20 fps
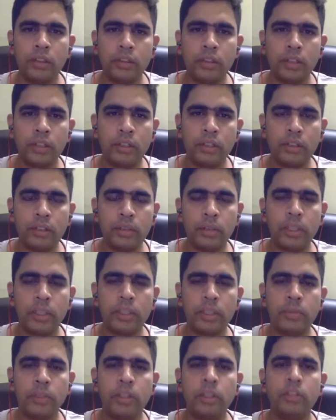That is some
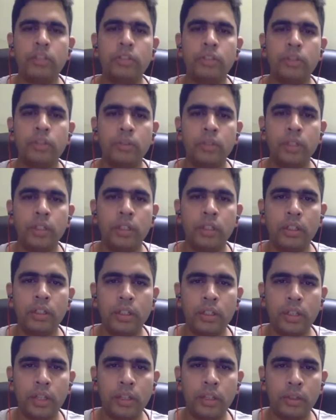experience you
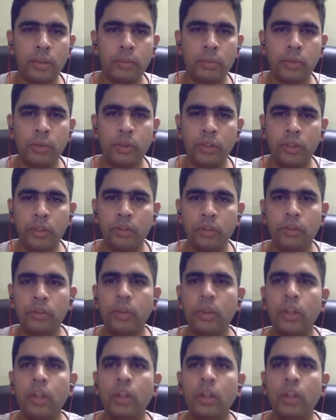really had to put into.